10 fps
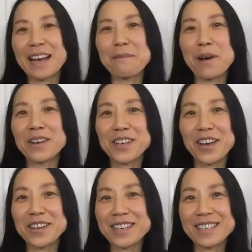I'm also
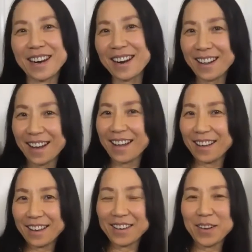going to share that,
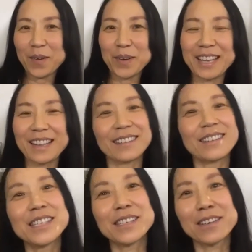in the
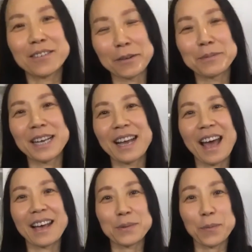description
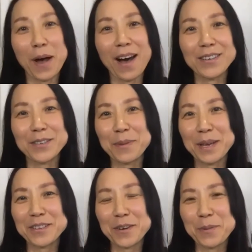as well. So
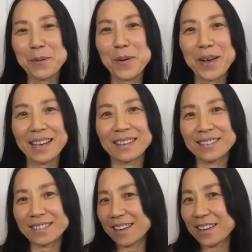make sure people can,
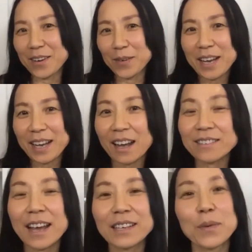
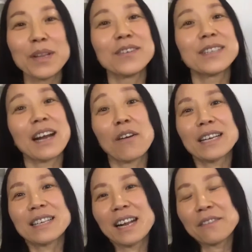contact with you
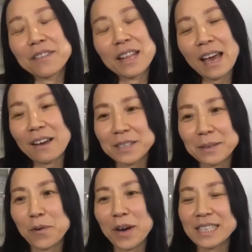directly if they have
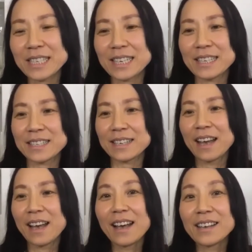some questions.
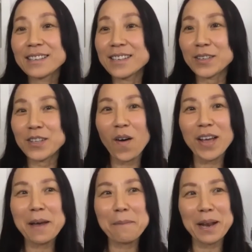So
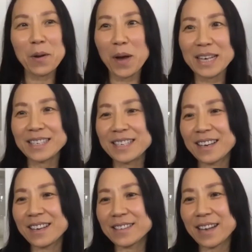talking about
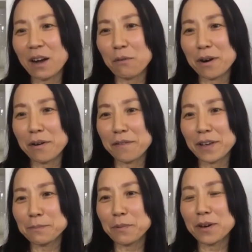questions, our
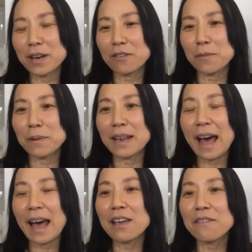Facebook group
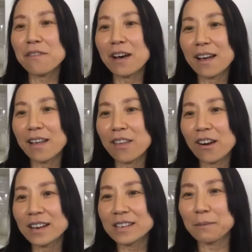live, there
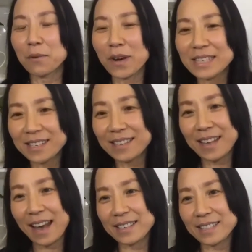are some questions
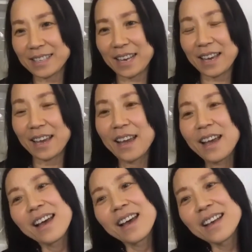I see.
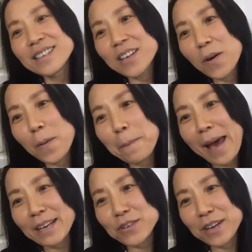So
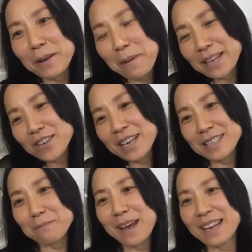Patrick
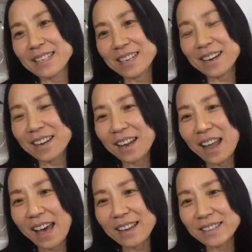is my dear
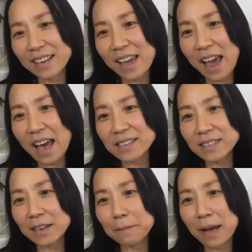client. He
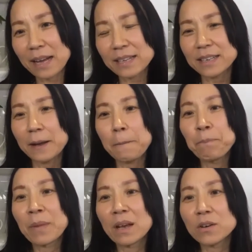asked about
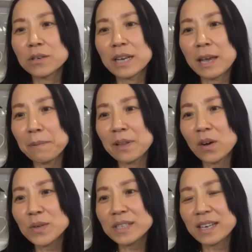could
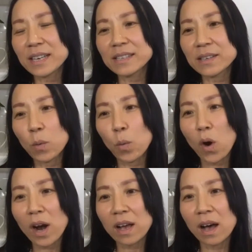hypnosis
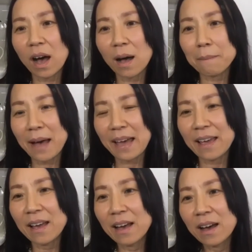work on my
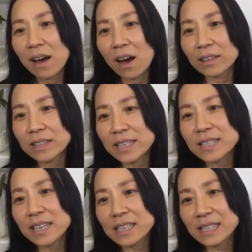
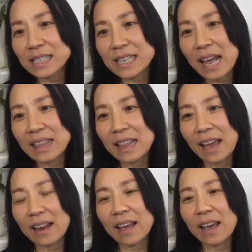autistic son,
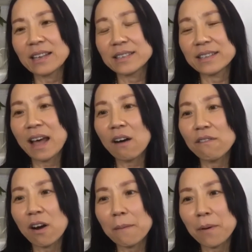and he's
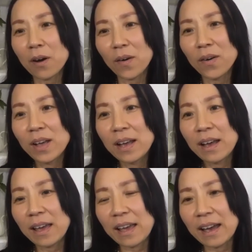nonverbal
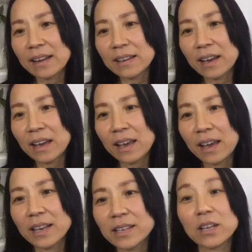and
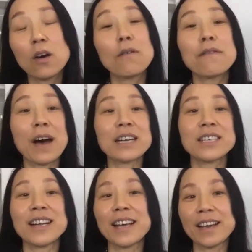he is low
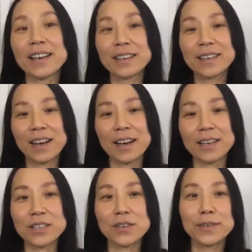functioning.
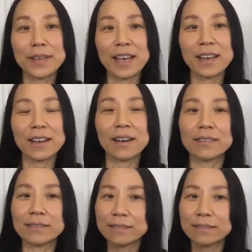Do you think that